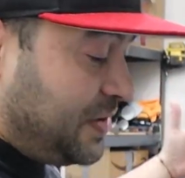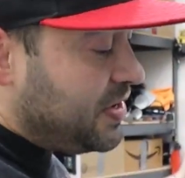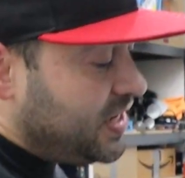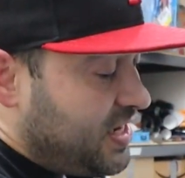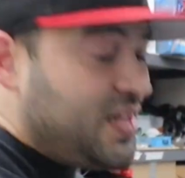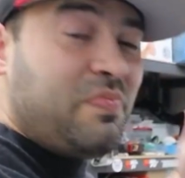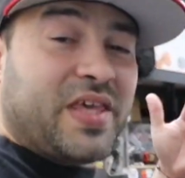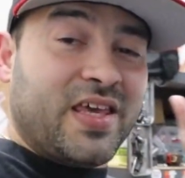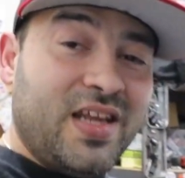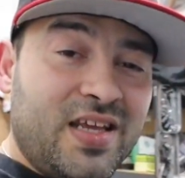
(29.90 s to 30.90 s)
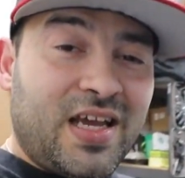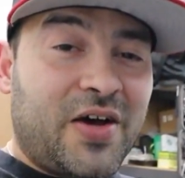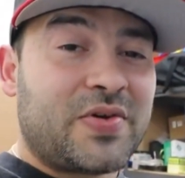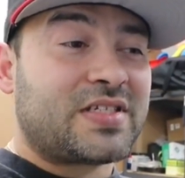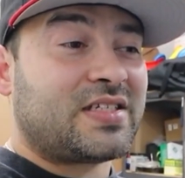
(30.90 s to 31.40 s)
I mean, in the beginning, I
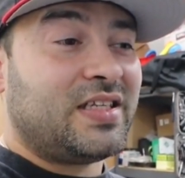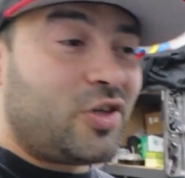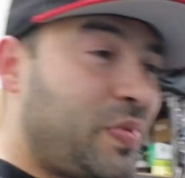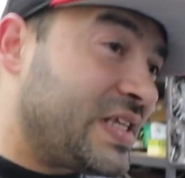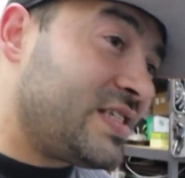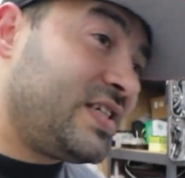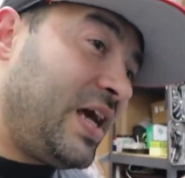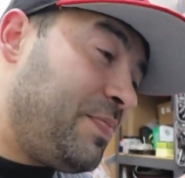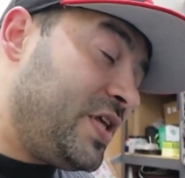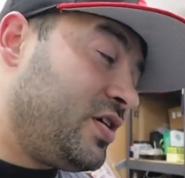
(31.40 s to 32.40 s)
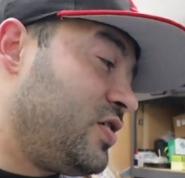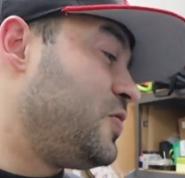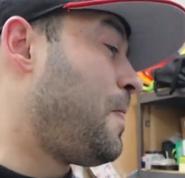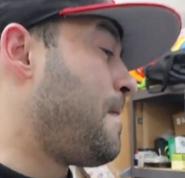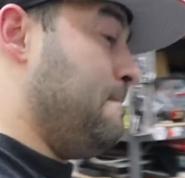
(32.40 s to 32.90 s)
was a little bit skeptical,